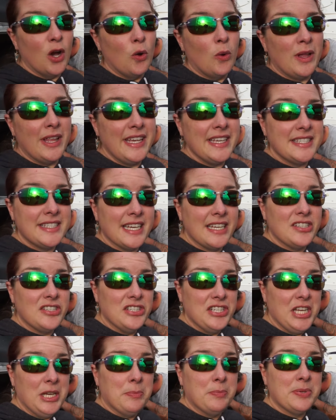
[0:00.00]
Well, he said
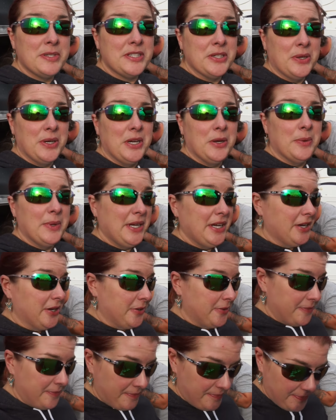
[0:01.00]
Jeep, so here we
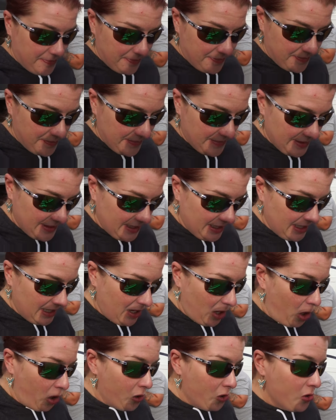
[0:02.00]
go.
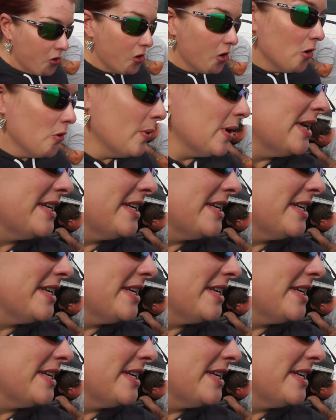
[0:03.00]
You